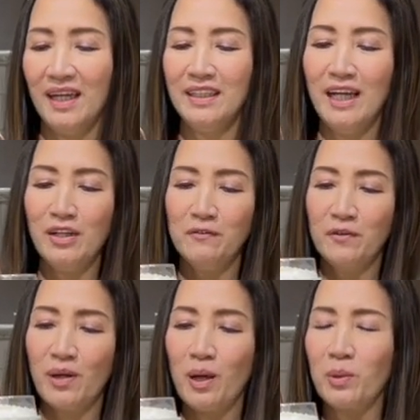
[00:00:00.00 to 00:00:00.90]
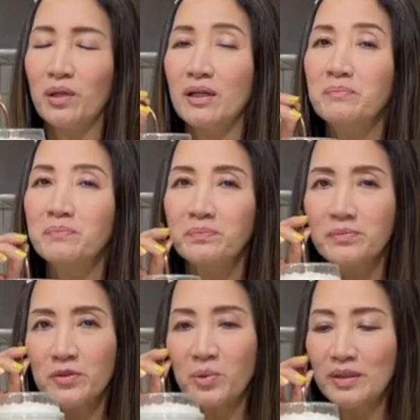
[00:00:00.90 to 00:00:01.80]
And now for our
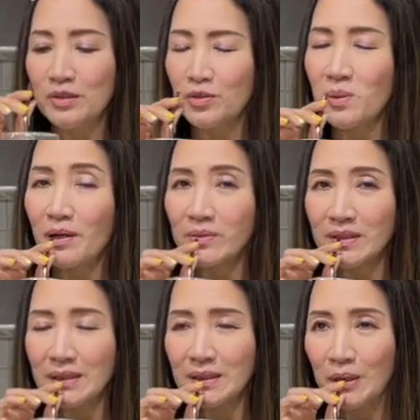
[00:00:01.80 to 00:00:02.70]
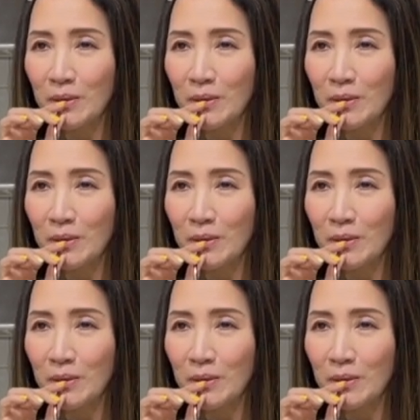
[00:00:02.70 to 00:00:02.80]
22 ounces.